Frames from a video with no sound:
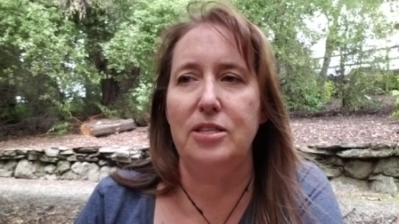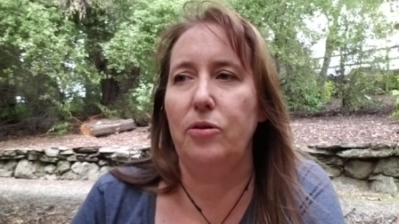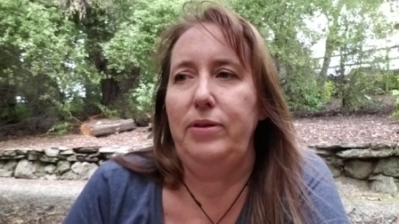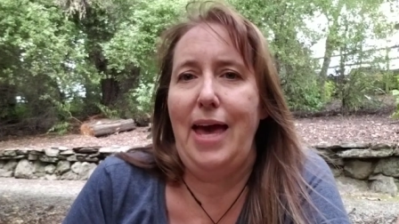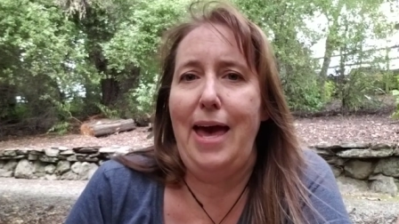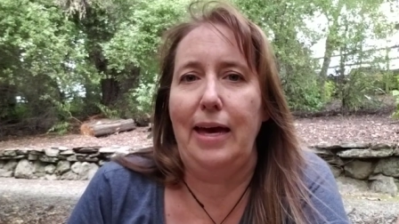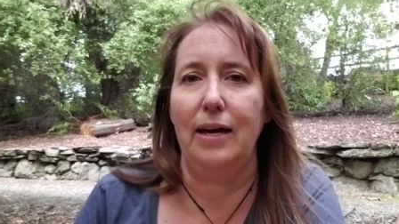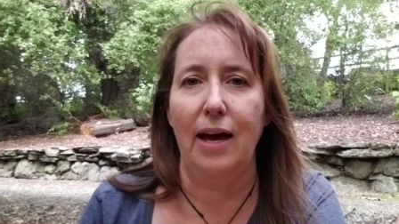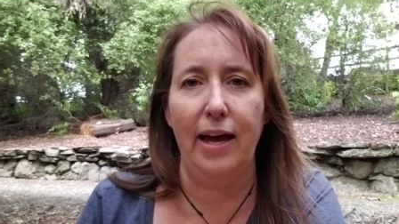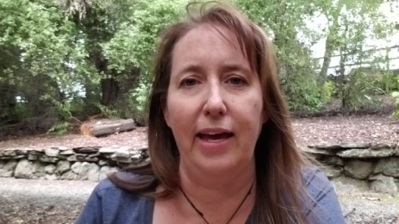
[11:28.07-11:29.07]
yay,
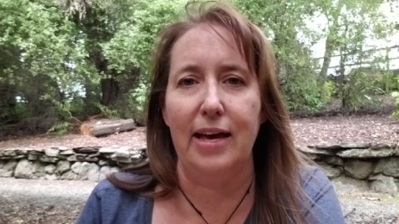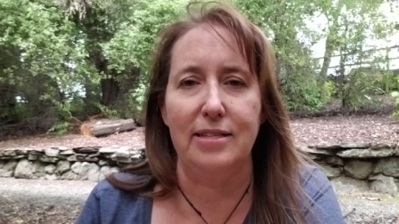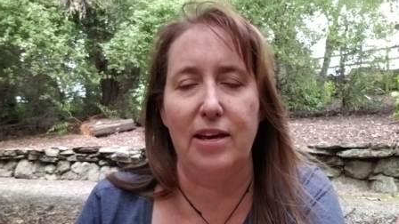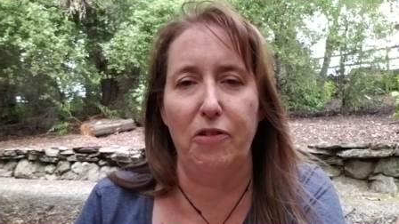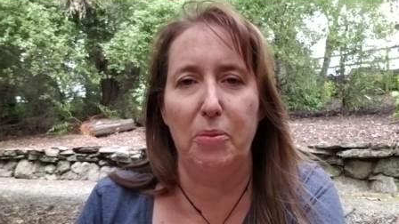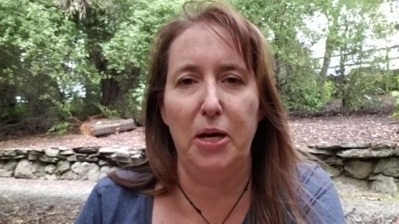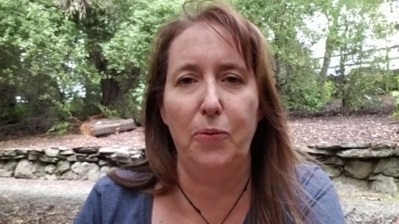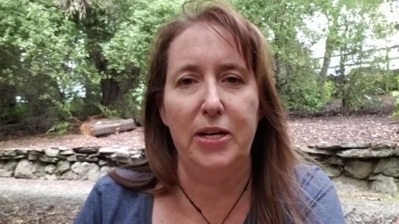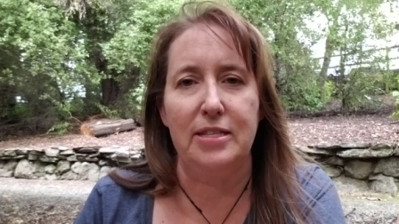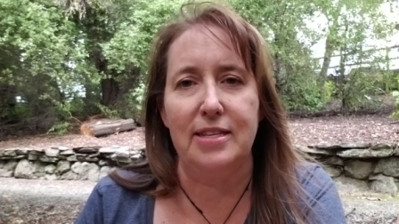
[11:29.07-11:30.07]
I guess. Everybody
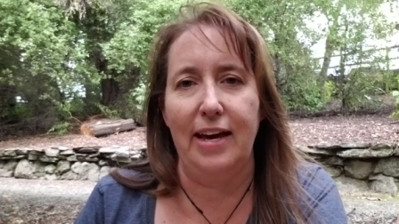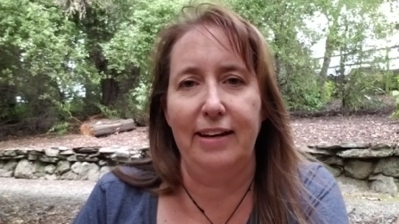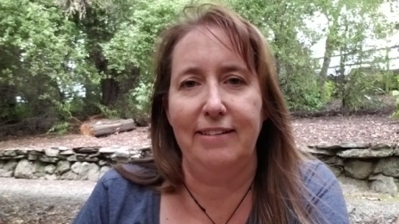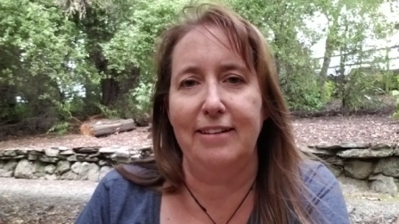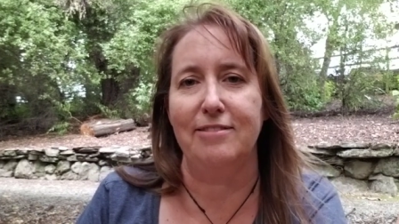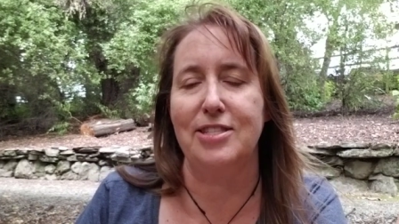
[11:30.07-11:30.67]
wins. I don't know.